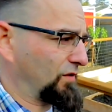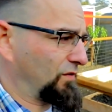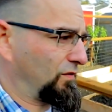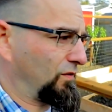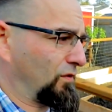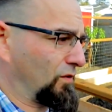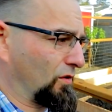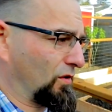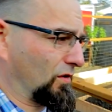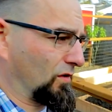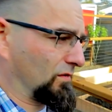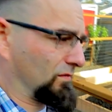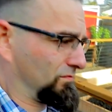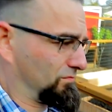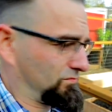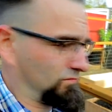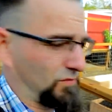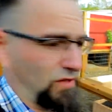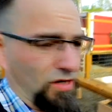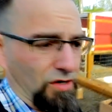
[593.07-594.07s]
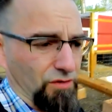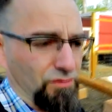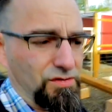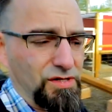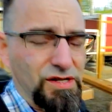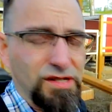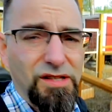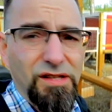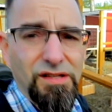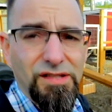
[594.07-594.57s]
for
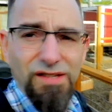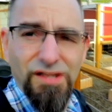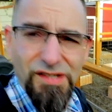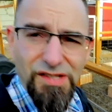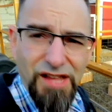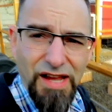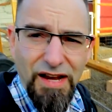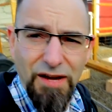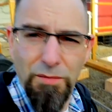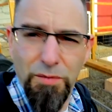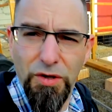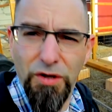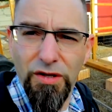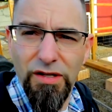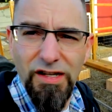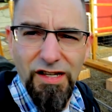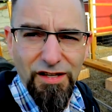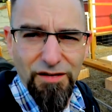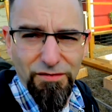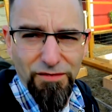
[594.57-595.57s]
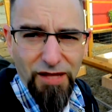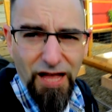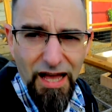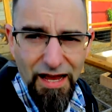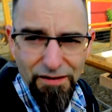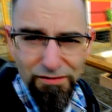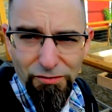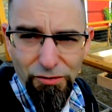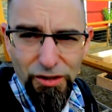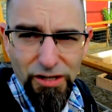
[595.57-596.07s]
just the sustainability of
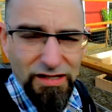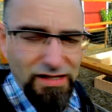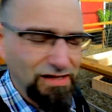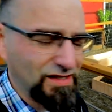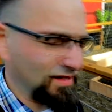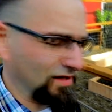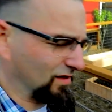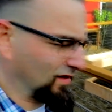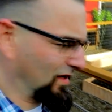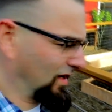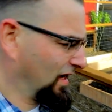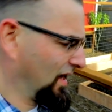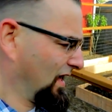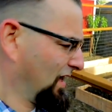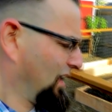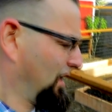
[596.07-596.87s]
life, realistically.